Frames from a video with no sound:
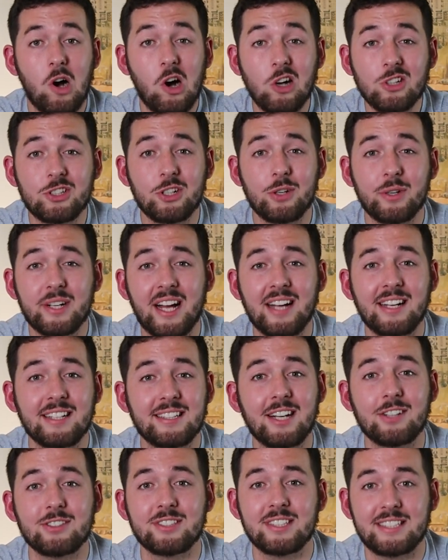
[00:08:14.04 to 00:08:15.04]
Also, it kind of
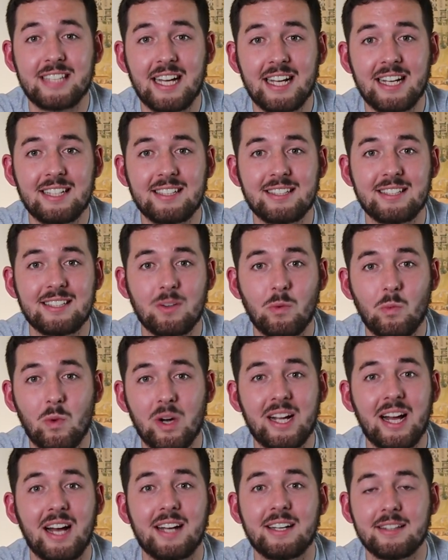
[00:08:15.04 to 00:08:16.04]
tells the tenants
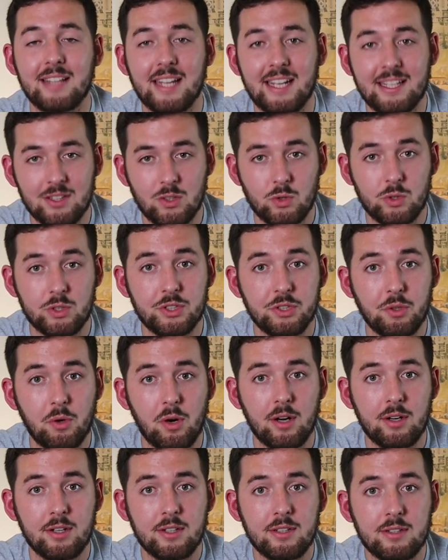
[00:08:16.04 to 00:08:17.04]
what kind of landlord you
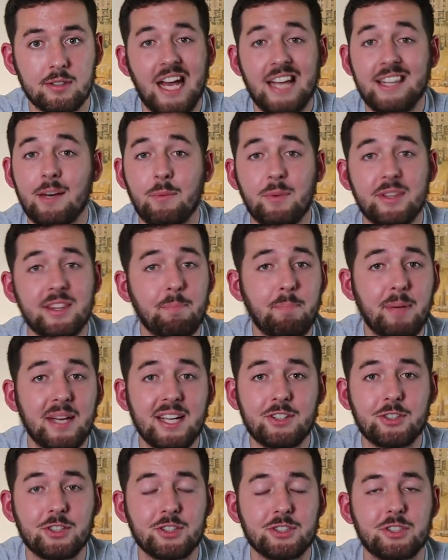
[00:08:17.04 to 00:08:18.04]
are. And then with the
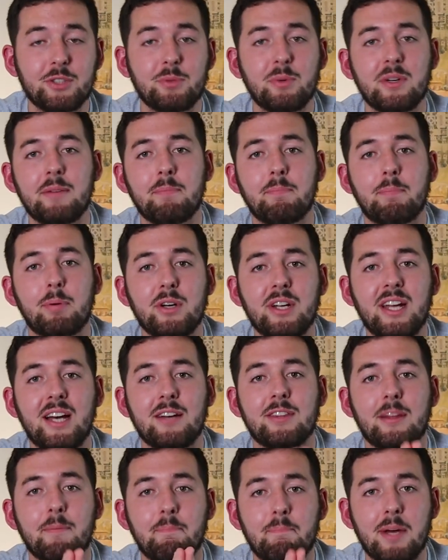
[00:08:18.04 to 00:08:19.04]
pictures, you want to put
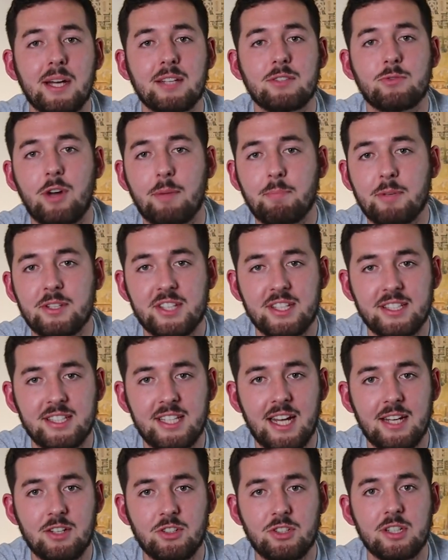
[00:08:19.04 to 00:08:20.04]
out the best
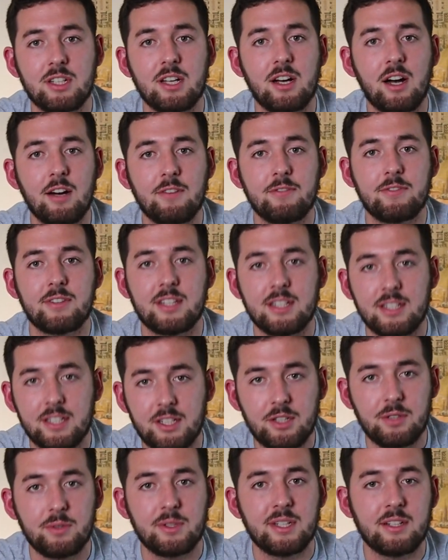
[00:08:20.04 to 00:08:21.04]
representation of the
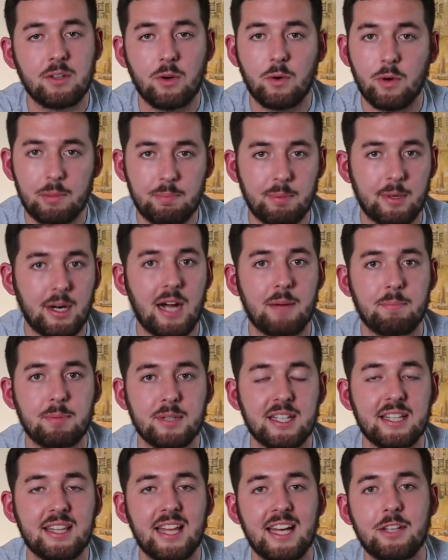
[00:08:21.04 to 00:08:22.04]
unit or
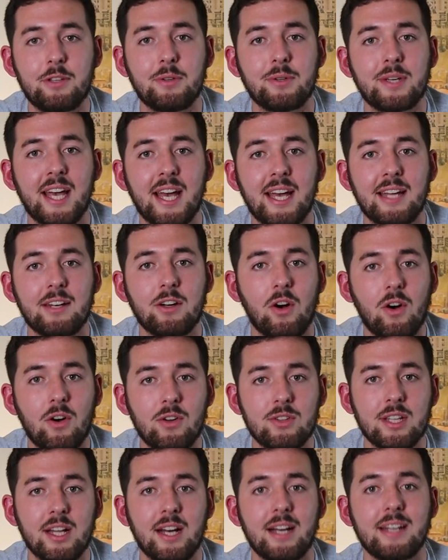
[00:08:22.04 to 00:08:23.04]
property that you can
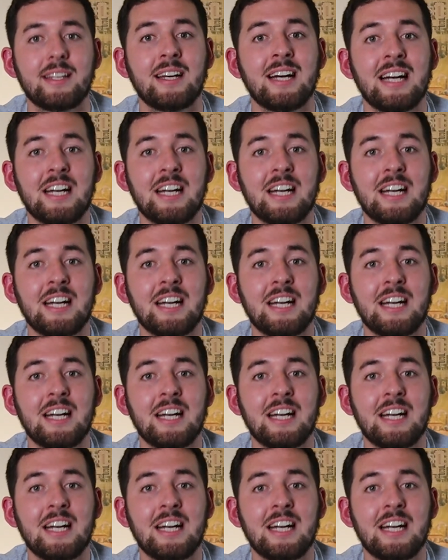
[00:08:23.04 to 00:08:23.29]
online